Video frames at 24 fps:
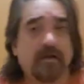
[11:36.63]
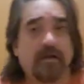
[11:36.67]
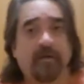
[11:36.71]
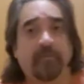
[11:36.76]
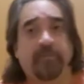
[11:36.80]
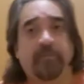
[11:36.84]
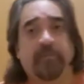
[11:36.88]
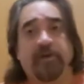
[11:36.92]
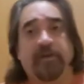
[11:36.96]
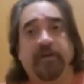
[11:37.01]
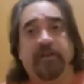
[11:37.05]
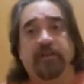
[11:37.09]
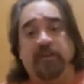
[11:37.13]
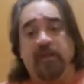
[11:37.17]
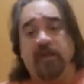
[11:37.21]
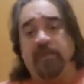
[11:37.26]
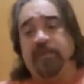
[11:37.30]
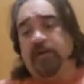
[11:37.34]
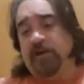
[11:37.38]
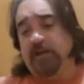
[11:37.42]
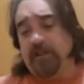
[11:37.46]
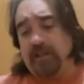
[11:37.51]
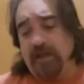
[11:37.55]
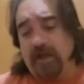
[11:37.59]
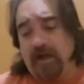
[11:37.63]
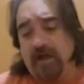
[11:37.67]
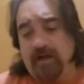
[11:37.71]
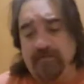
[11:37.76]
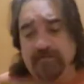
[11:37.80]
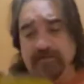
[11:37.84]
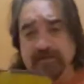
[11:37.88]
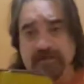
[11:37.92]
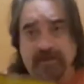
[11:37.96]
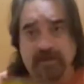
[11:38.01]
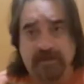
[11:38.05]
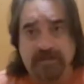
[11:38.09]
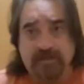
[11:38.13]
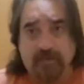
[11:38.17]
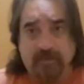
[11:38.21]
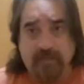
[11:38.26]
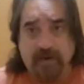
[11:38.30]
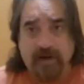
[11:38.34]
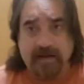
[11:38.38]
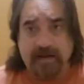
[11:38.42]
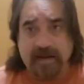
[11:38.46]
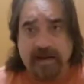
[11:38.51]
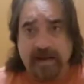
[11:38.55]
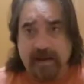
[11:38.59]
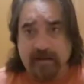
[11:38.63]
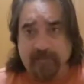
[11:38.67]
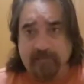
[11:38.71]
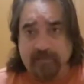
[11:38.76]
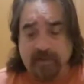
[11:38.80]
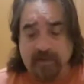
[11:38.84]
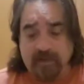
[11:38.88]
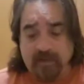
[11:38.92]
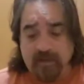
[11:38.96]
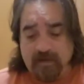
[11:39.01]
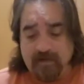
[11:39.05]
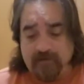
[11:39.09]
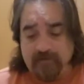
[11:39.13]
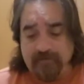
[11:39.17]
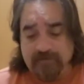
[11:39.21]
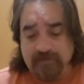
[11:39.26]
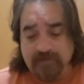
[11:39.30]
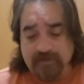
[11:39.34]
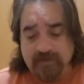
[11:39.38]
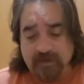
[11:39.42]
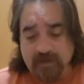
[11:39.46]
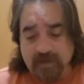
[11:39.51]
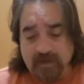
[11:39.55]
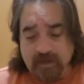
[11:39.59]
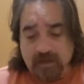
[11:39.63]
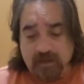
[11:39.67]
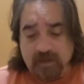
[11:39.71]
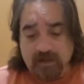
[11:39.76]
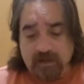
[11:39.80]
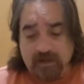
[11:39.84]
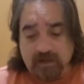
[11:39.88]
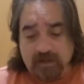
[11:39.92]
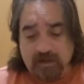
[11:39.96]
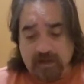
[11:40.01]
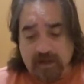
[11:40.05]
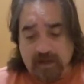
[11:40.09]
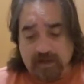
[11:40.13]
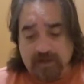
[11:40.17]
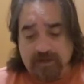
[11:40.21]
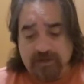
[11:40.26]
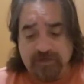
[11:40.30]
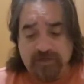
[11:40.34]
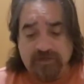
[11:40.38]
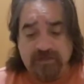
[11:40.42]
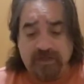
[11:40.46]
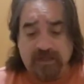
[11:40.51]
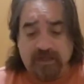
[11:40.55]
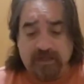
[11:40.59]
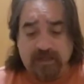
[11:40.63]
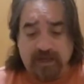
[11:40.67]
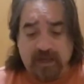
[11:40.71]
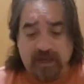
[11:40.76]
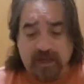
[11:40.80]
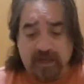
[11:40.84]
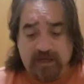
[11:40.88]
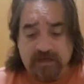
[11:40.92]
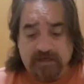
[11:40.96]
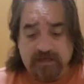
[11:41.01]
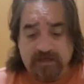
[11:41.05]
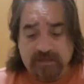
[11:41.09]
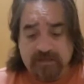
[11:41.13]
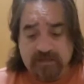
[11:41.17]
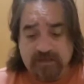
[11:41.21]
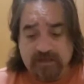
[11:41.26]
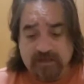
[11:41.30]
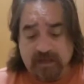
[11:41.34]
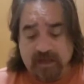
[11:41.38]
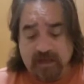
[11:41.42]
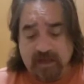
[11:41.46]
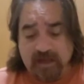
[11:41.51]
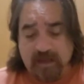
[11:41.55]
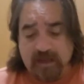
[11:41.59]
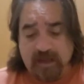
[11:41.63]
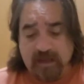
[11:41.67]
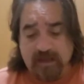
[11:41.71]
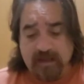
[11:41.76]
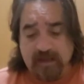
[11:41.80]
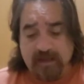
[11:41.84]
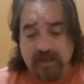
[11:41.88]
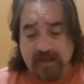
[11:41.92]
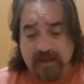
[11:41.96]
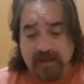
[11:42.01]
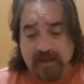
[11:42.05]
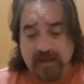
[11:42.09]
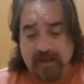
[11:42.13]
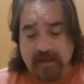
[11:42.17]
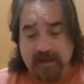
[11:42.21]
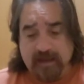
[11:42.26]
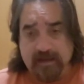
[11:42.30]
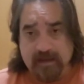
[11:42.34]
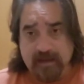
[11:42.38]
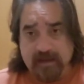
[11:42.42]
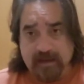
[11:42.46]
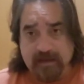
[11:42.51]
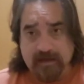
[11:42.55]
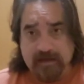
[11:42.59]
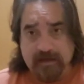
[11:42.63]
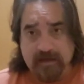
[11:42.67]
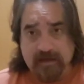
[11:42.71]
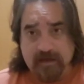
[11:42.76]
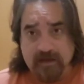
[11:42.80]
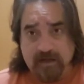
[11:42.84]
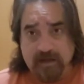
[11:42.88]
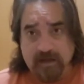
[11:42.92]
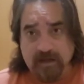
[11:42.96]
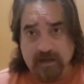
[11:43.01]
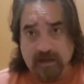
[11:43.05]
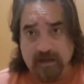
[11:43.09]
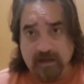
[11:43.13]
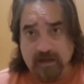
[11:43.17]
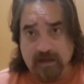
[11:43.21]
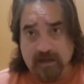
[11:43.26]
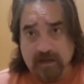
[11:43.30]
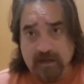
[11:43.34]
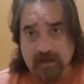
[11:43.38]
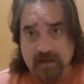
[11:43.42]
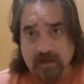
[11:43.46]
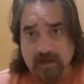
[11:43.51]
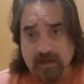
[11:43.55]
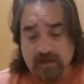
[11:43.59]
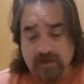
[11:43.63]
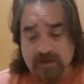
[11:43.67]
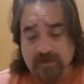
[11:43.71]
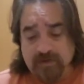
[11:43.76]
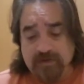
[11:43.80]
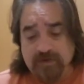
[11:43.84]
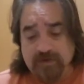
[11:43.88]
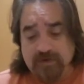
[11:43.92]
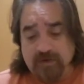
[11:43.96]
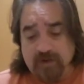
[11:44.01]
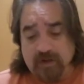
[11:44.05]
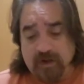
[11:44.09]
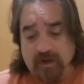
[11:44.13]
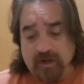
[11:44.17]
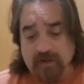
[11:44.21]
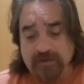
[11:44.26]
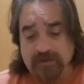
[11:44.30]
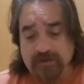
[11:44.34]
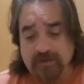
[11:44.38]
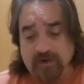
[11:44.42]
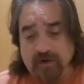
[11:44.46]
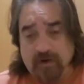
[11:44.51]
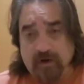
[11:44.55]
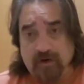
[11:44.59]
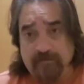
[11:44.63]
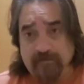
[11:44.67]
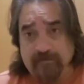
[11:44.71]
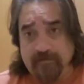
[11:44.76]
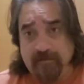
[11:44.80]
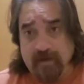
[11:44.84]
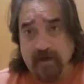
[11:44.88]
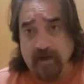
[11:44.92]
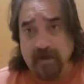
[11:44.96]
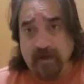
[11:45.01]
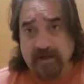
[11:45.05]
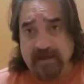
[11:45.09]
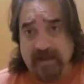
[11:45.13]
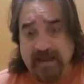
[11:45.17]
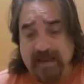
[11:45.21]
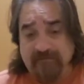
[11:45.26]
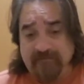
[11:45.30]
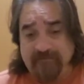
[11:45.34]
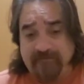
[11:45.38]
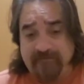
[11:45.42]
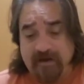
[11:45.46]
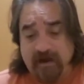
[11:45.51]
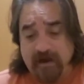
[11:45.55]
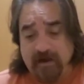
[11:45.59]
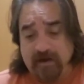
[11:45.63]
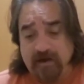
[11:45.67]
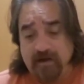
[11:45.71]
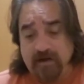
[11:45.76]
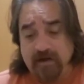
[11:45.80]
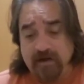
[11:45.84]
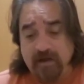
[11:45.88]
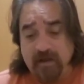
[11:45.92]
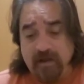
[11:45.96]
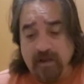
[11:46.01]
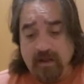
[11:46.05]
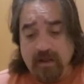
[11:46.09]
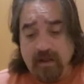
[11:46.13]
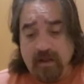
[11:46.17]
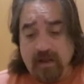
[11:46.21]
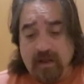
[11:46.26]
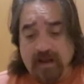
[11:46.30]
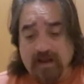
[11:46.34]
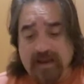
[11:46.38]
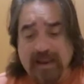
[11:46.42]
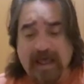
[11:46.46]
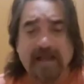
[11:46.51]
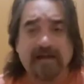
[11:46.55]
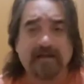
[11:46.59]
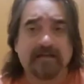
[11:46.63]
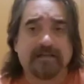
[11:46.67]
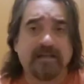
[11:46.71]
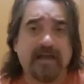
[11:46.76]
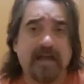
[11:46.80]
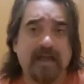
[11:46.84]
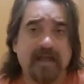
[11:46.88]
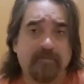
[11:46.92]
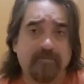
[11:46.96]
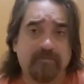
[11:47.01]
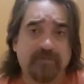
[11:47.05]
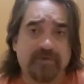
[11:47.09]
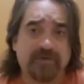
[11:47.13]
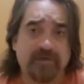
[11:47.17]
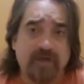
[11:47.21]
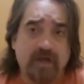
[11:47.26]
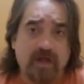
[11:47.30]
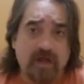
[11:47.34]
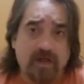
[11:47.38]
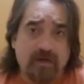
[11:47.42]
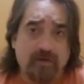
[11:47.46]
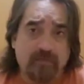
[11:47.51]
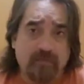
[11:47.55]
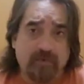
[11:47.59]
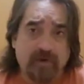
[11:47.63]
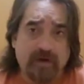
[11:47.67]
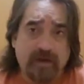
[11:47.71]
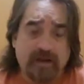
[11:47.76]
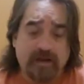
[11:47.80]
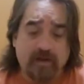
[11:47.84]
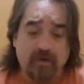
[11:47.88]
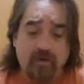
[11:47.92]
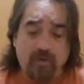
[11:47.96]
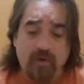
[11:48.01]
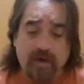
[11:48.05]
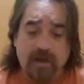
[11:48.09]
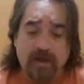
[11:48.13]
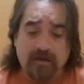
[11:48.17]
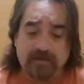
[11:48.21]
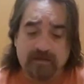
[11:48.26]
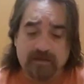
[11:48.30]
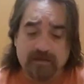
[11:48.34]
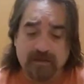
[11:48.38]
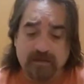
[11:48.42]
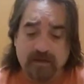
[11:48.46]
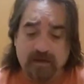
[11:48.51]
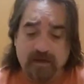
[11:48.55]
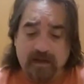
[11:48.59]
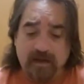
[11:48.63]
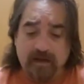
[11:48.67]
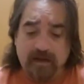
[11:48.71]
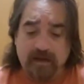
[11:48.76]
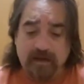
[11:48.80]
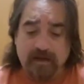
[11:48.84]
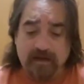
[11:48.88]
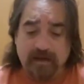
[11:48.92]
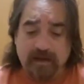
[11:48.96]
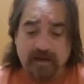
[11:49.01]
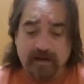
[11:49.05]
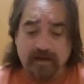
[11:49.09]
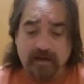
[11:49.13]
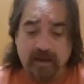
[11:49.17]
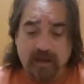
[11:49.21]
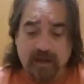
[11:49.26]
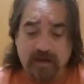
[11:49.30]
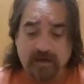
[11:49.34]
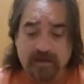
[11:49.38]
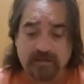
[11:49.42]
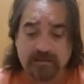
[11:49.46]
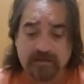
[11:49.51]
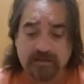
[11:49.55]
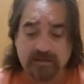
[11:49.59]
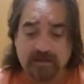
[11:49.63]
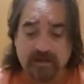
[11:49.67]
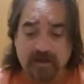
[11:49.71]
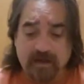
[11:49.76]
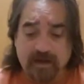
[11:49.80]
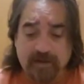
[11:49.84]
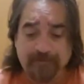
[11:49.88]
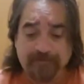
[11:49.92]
I bring leather gloves. These are my camp gloves, just in case I need to start a campfire. A lot of times when I go out on hikes,